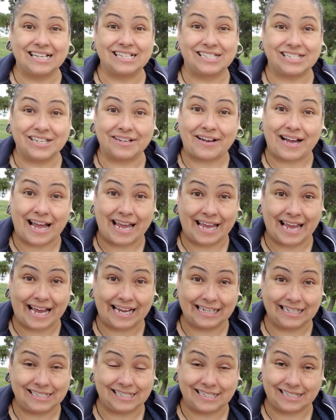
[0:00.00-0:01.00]
So I
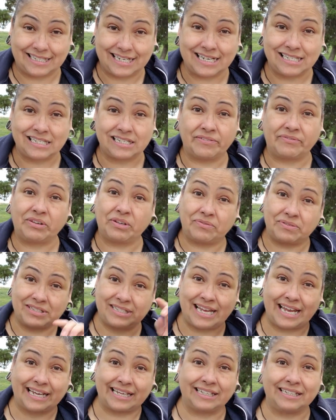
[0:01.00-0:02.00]
highly suggest if you would
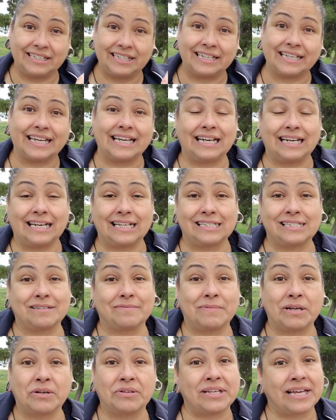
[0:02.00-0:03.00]
take a look and let
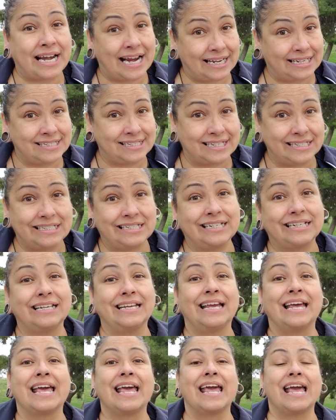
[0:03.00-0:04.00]
them know that I sent you.
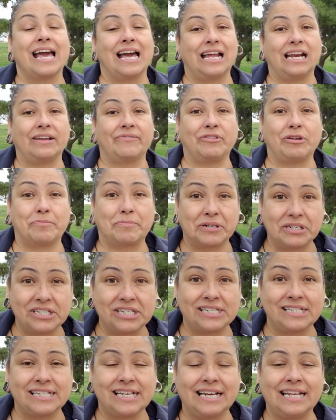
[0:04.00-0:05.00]
And if you
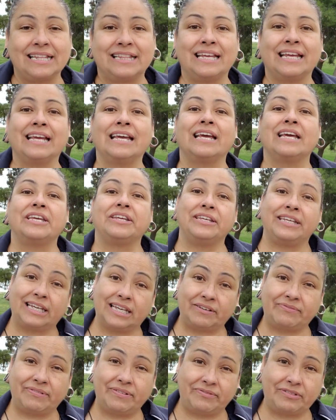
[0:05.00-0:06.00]
purchase anything, you
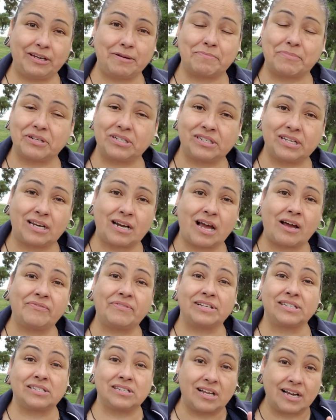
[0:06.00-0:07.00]
get 15%
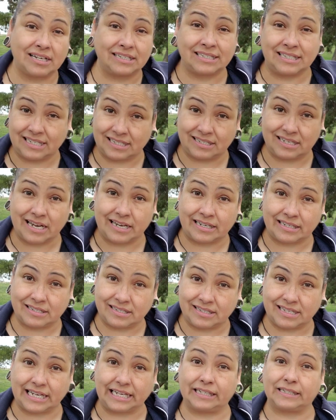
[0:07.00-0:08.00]
off as long as it's not
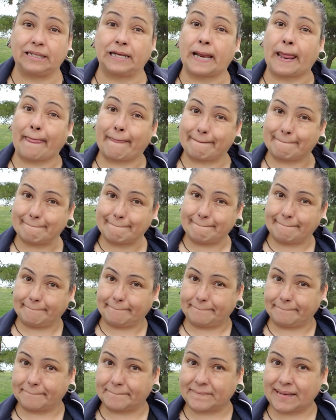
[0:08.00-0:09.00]
on sale.
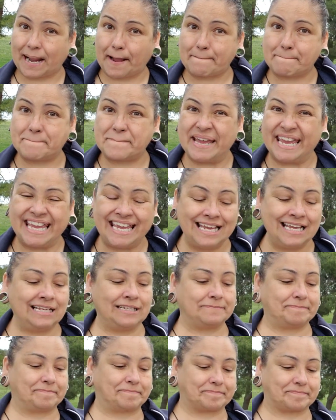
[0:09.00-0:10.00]
Bing!
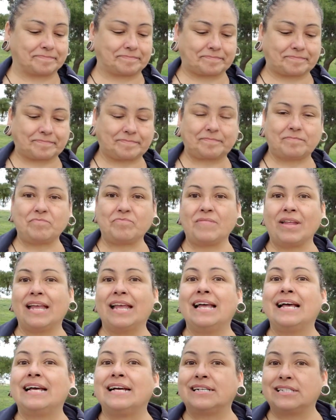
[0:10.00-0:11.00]

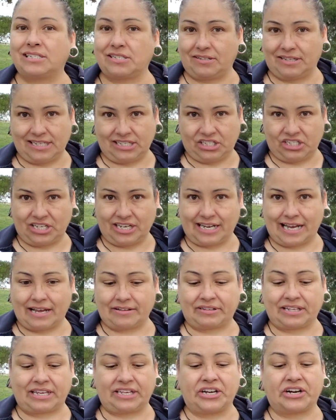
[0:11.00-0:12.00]
So let's check
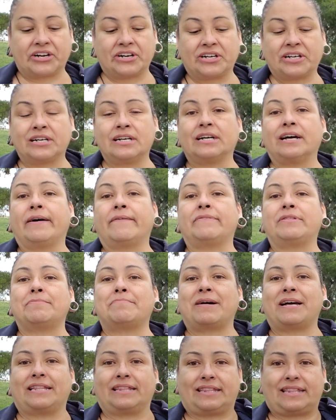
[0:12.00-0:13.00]
out the yarn of the
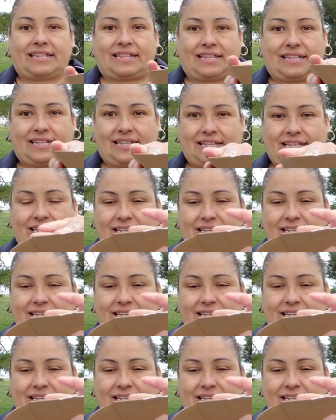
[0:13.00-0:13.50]
month.